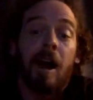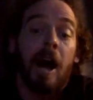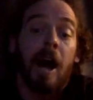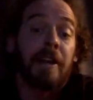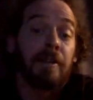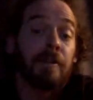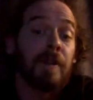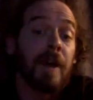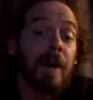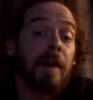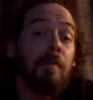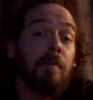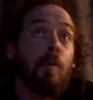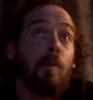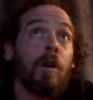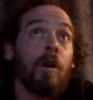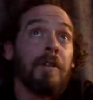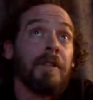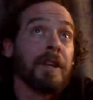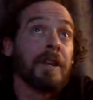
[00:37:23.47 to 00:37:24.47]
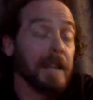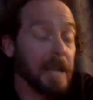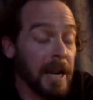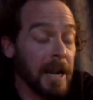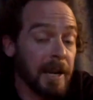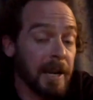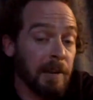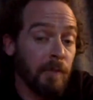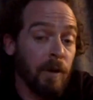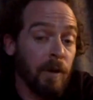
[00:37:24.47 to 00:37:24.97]
I do that more on the
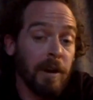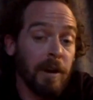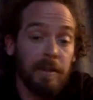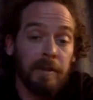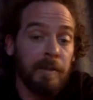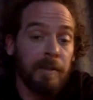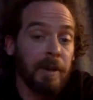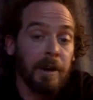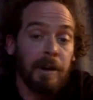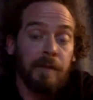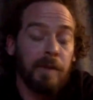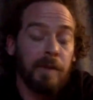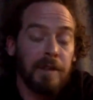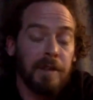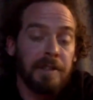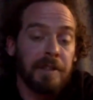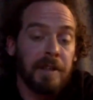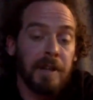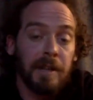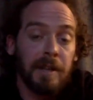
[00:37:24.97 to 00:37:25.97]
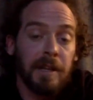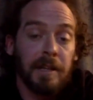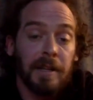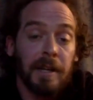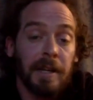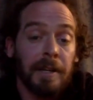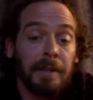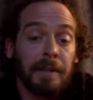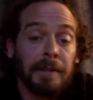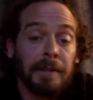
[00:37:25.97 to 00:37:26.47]
Canadian one. On the American one, it's not like that.